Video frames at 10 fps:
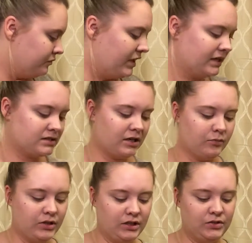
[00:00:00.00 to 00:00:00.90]
Next,
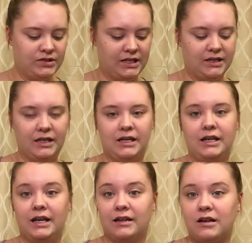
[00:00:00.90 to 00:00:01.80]
I'll be using
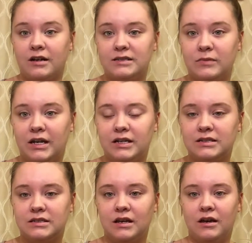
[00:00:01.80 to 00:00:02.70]
the IT
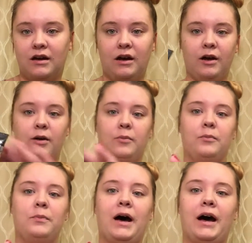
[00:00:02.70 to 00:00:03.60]
Cosmetics
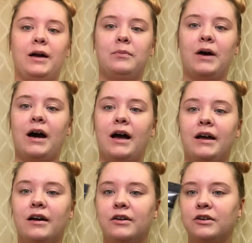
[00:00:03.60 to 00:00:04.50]

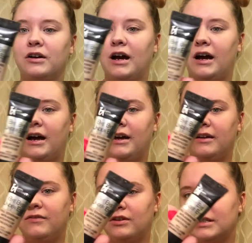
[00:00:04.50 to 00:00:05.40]
by Under
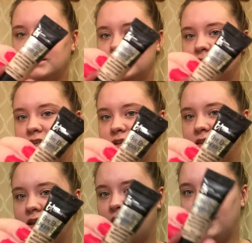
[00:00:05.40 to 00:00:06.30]
Eye, if you can
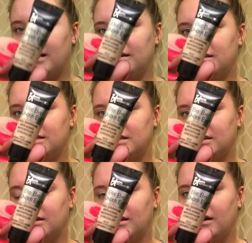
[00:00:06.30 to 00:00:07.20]
see that.
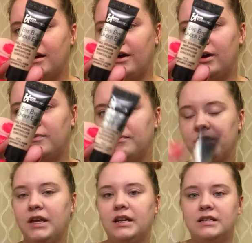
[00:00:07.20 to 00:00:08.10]

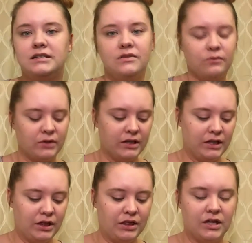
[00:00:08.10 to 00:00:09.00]
It is a
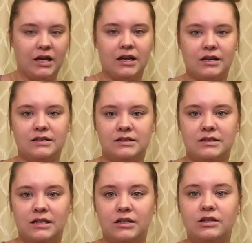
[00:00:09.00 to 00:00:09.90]
really thick
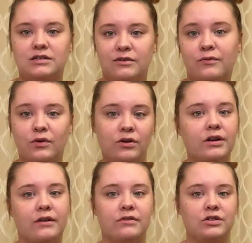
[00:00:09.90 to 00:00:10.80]
concealer. It's a full
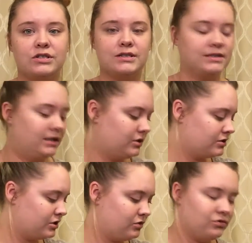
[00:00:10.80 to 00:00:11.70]
coverage
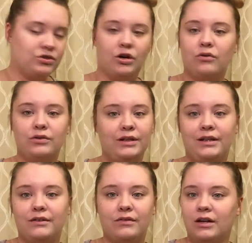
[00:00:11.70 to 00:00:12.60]
concealer, so you don't
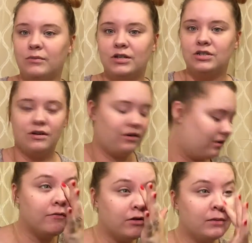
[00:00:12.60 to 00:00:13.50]
need very much at all.
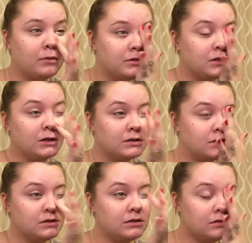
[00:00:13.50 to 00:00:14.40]
Cover up the dark
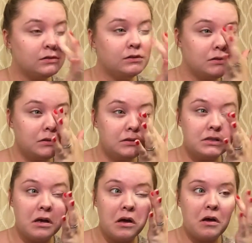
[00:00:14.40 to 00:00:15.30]
circles.